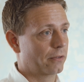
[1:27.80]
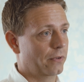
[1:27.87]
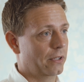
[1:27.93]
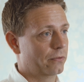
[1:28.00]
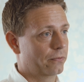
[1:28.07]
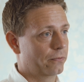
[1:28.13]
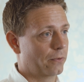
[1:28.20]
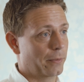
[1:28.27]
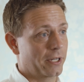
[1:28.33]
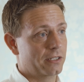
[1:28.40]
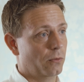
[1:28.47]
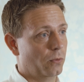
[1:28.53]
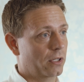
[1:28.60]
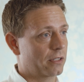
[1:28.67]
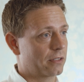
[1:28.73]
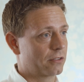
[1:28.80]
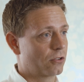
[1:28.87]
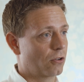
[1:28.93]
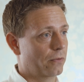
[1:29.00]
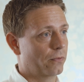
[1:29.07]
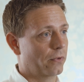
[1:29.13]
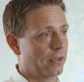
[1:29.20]
of information we can
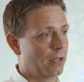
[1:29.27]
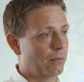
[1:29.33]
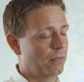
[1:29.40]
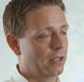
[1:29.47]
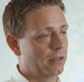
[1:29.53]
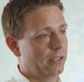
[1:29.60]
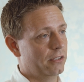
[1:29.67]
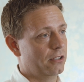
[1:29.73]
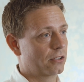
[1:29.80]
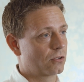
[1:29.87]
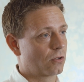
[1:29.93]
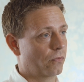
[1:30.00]
serve for them and they just